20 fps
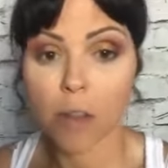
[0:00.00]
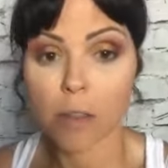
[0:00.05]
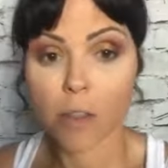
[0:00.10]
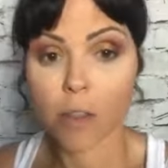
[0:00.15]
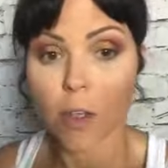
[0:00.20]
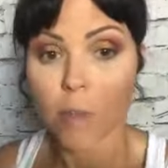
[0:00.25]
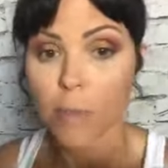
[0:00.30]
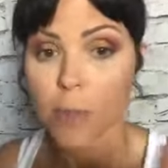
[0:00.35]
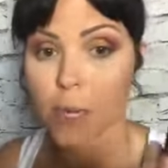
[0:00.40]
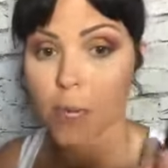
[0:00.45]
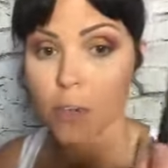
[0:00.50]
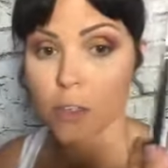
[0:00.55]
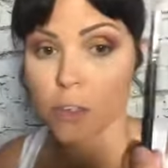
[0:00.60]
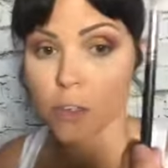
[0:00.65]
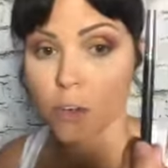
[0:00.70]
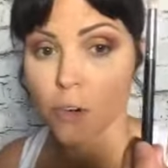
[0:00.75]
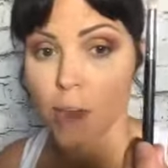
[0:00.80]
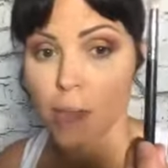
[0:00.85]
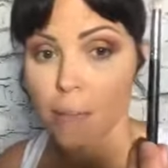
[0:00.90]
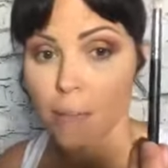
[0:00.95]
So I'm gonna
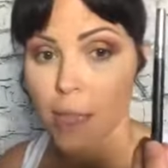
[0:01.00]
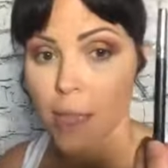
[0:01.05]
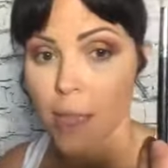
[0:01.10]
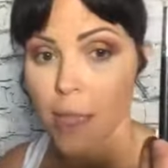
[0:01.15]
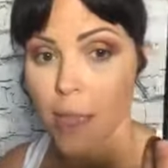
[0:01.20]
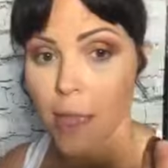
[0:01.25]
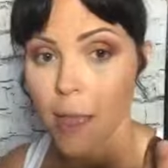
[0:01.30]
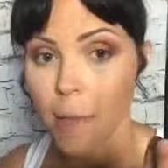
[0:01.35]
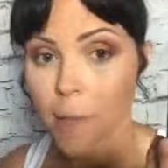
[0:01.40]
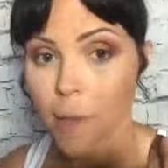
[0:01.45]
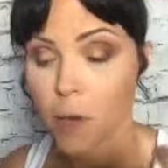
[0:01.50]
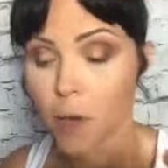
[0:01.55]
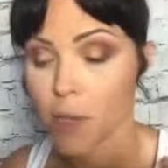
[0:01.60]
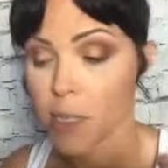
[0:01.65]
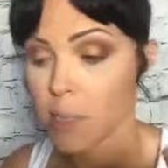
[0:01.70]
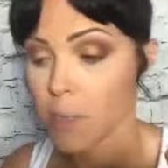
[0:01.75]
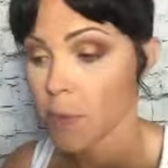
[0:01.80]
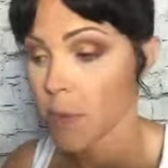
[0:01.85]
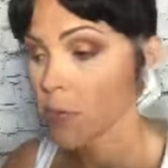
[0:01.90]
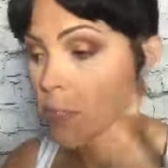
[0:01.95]
grab my
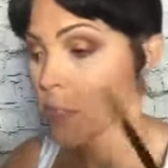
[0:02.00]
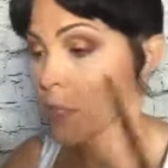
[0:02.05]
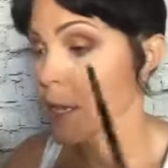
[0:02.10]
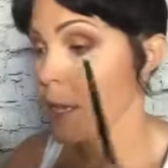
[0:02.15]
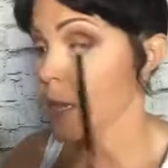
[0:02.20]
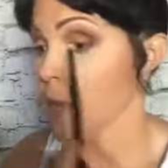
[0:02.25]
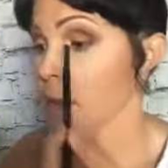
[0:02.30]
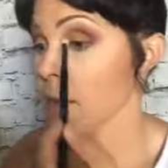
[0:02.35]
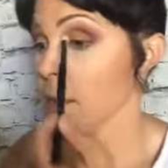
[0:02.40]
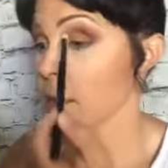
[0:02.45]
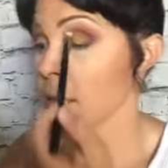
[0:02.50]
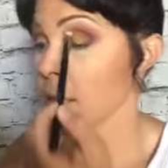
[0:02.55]
crease brush again